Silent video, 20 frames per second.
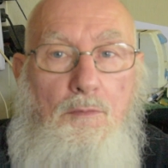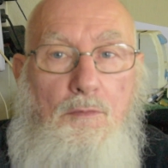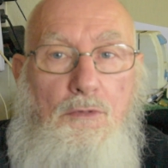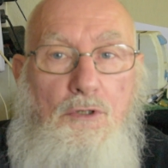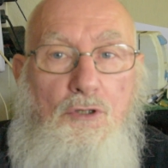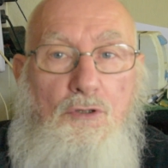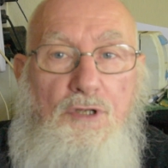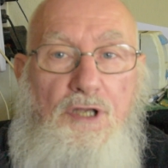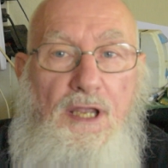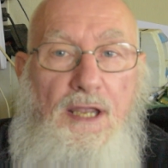
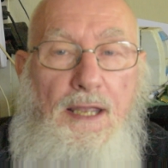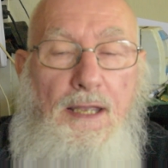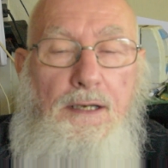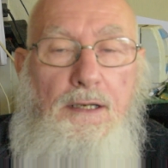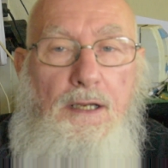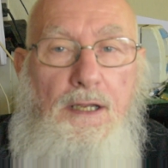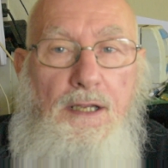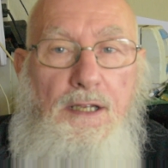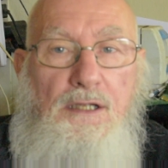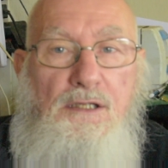You
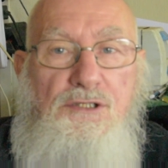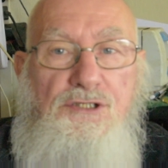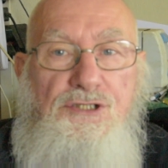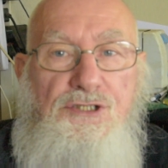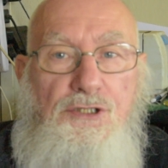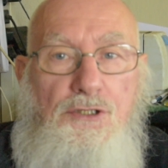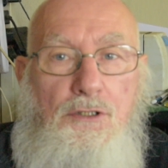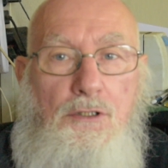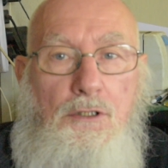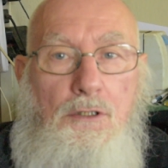can't
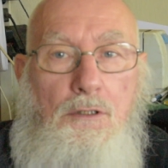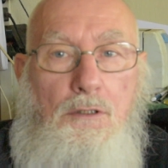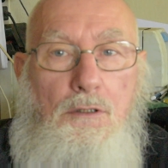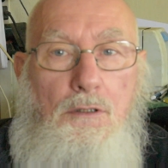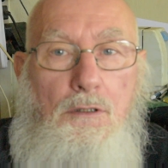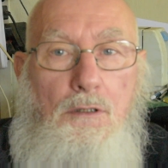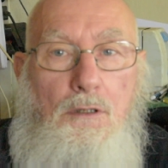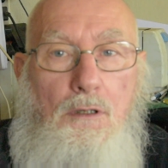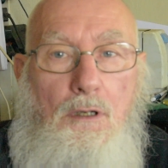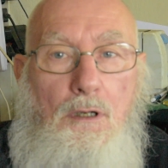answer
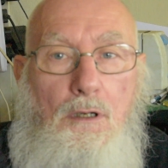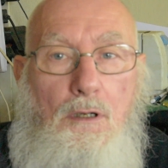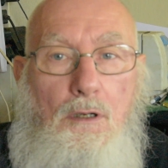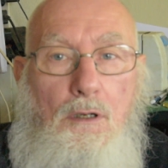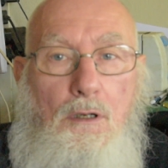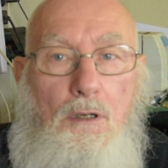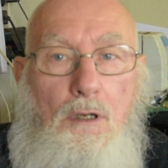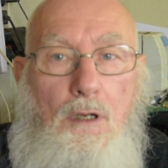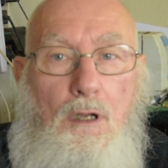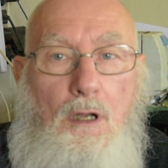
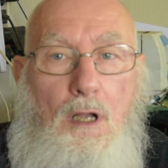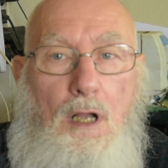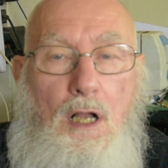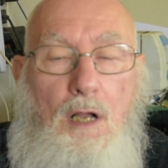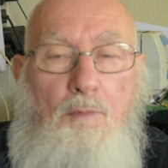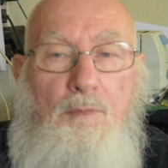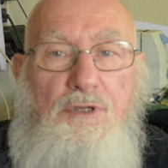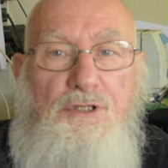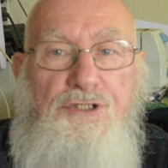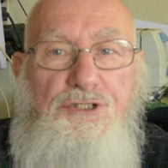
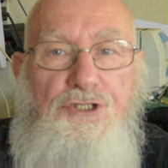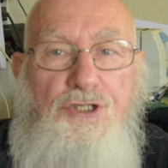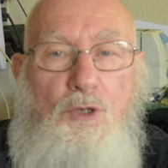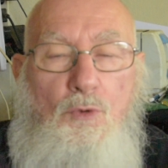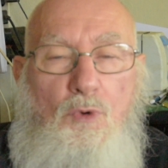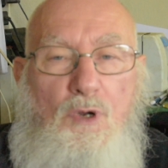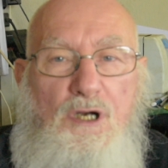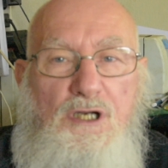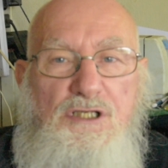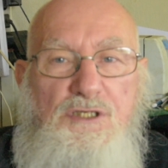how much do you
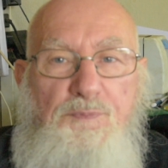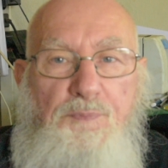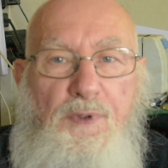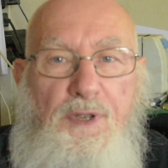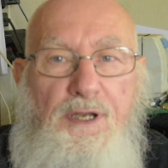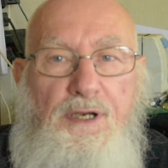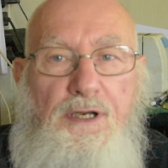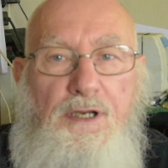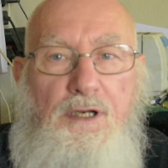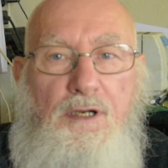want to
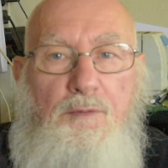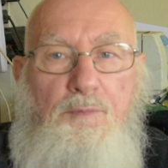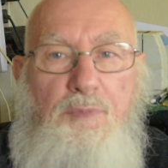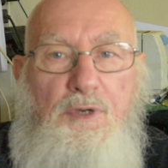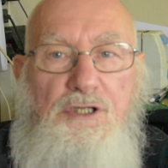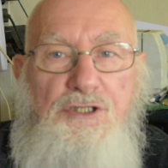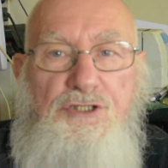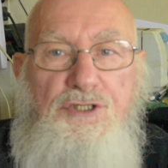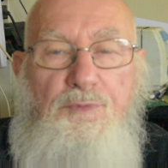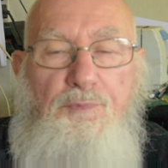spend in a
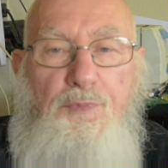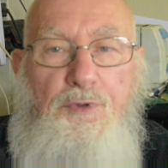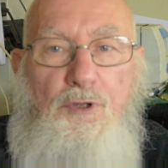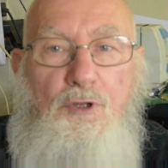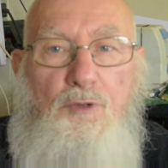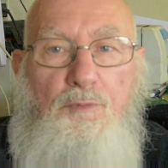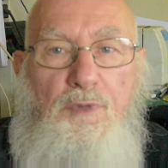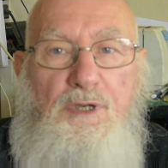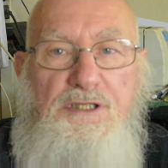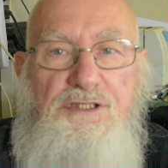budget
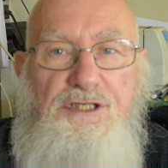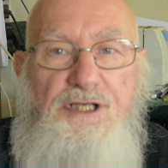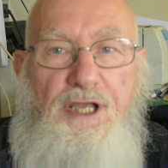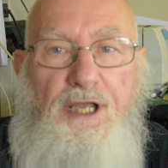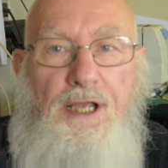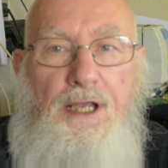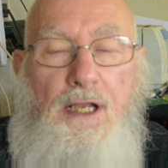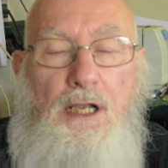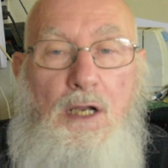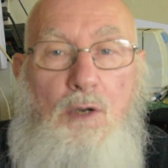build by
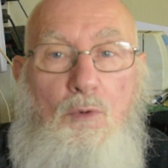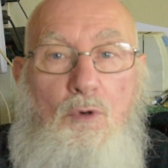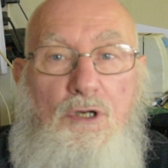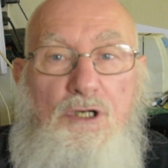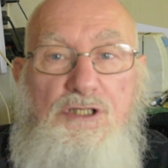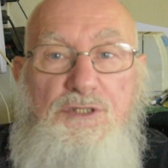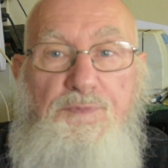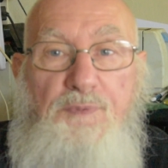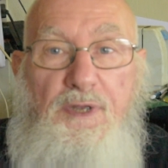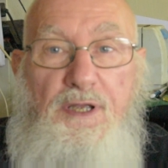saying, I
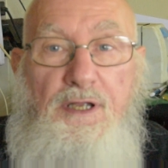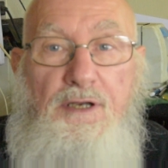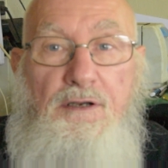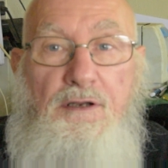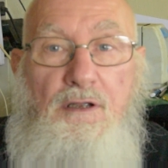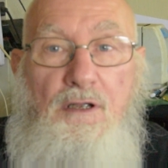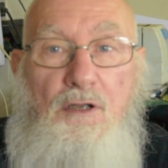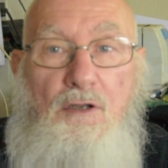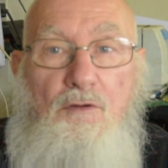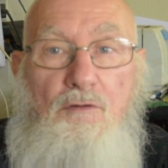want to
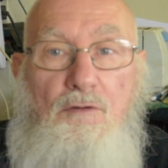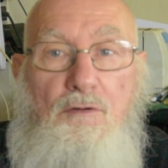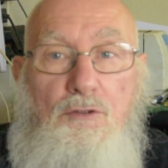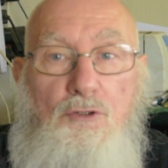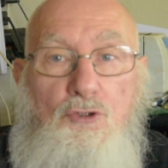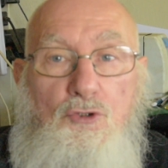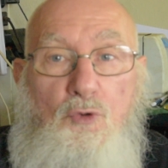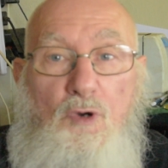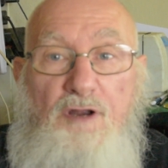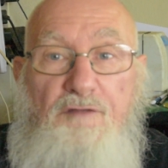spend
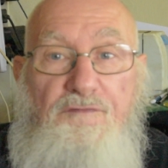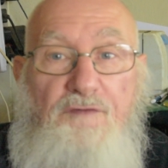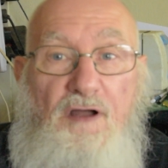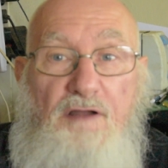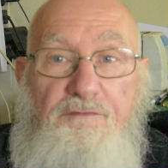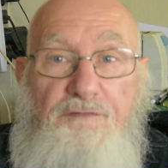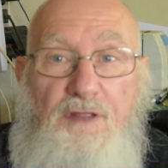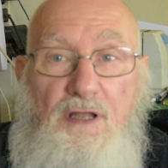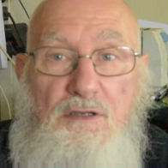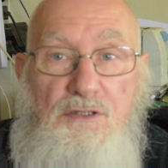
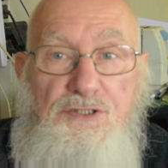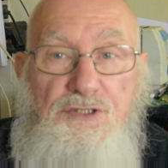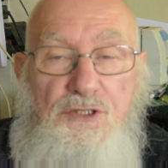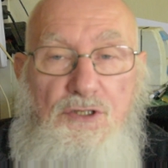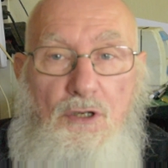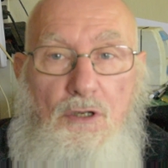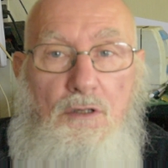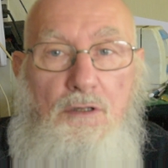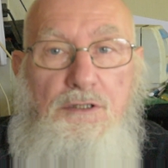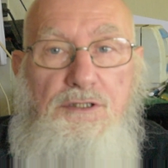
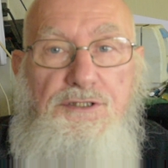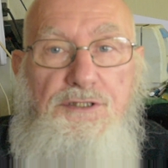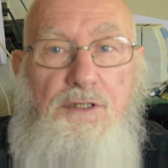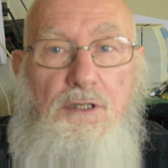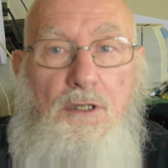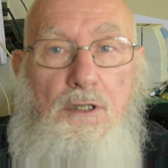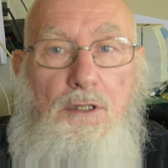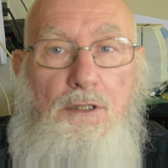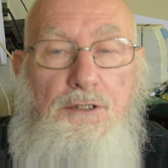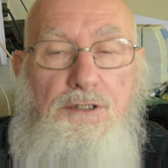
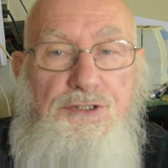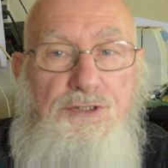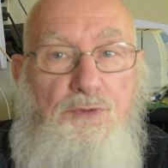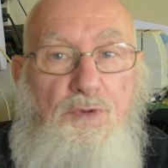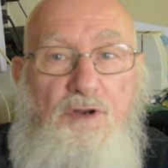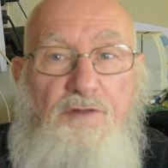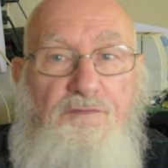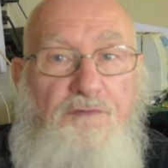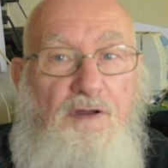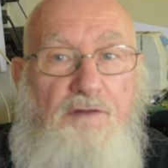$25,000. Because
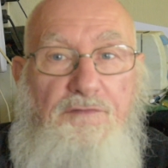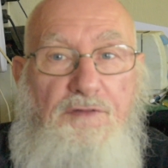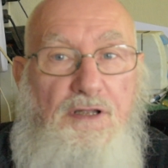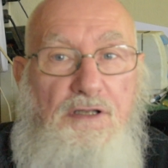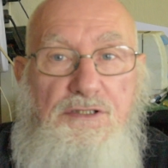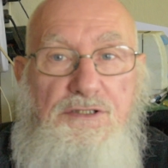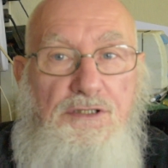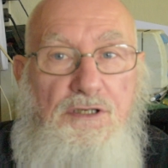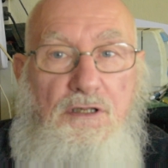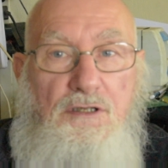
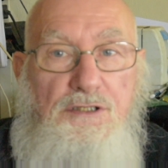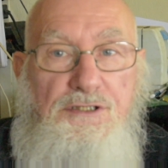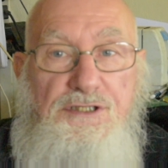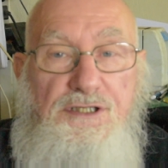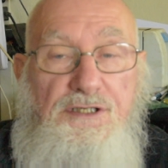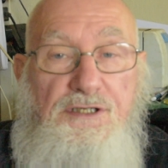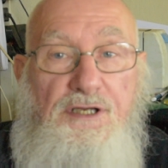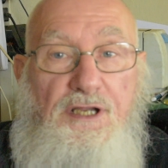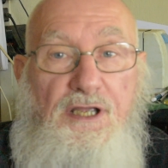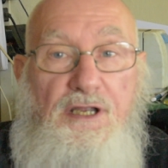$25,000
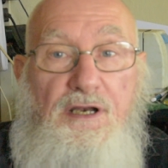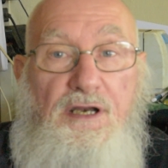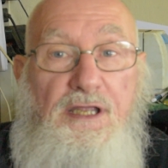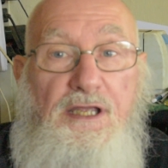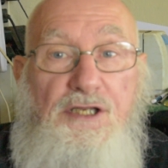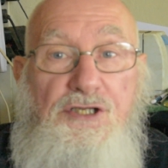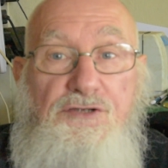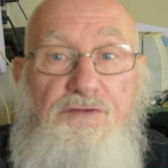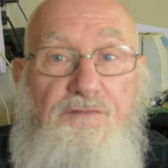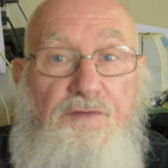isn't going to
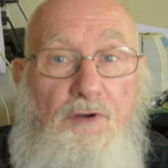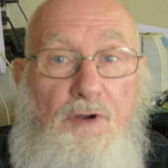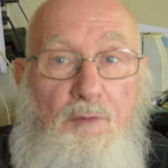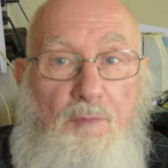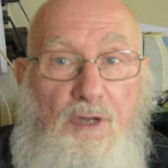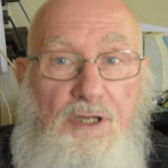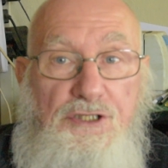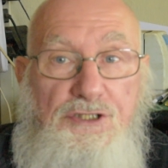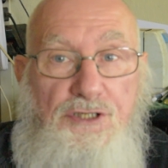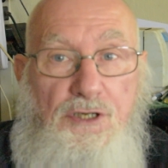get you very
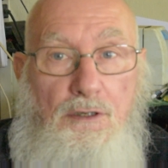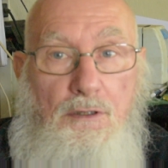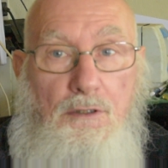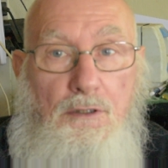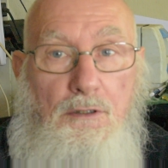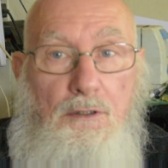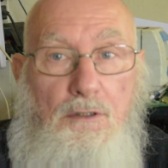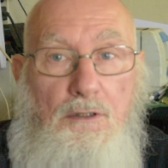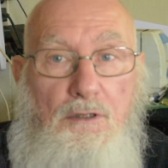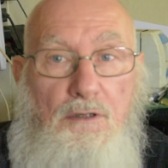much.
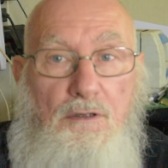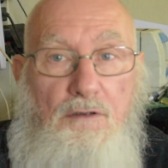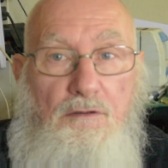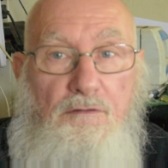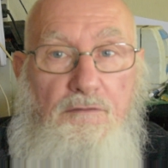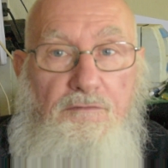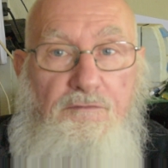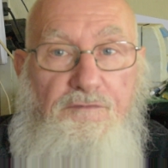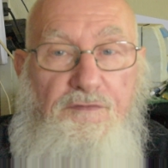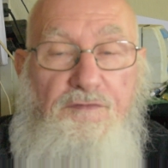
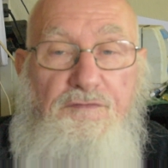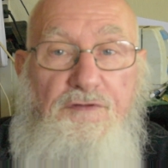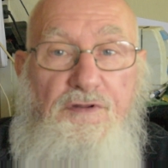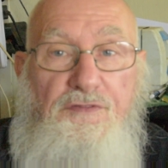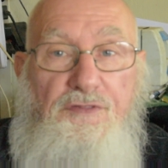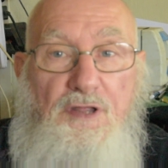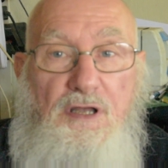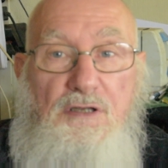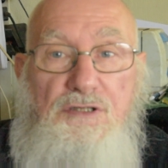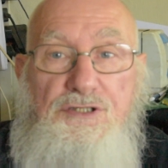
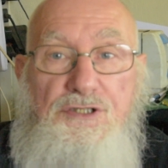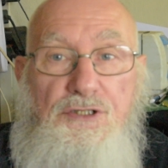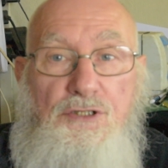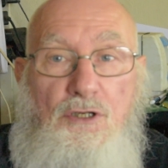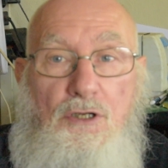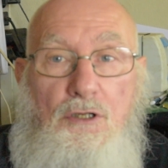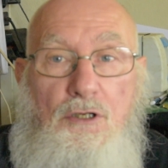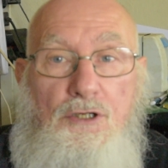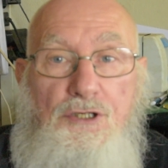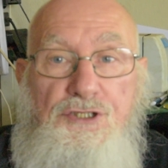
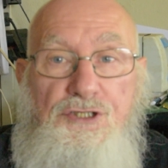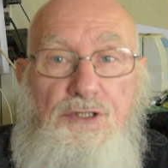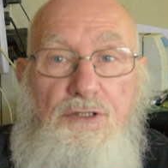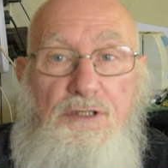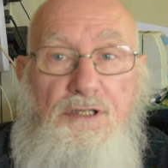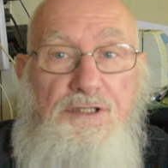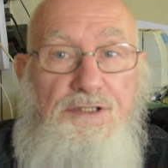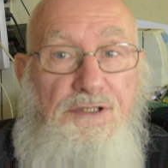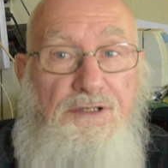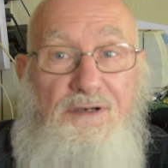
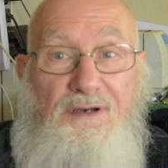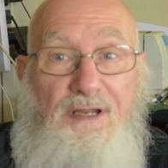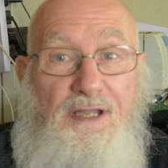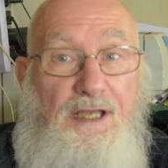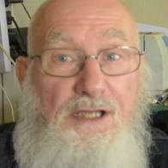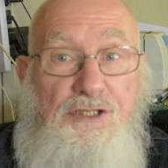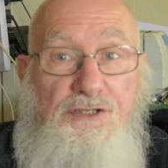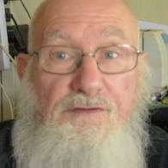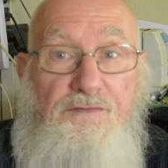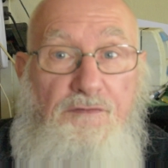$50,000 isn't going to
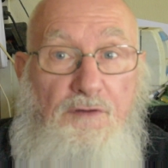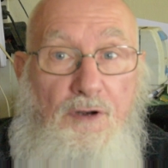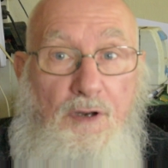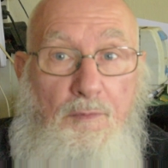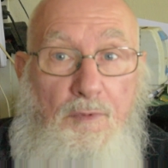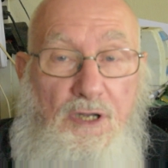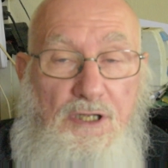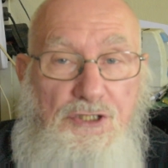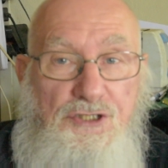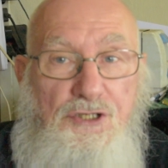get you
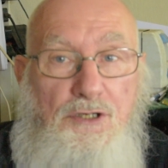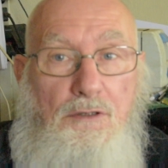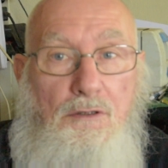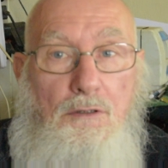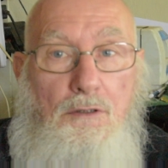very much.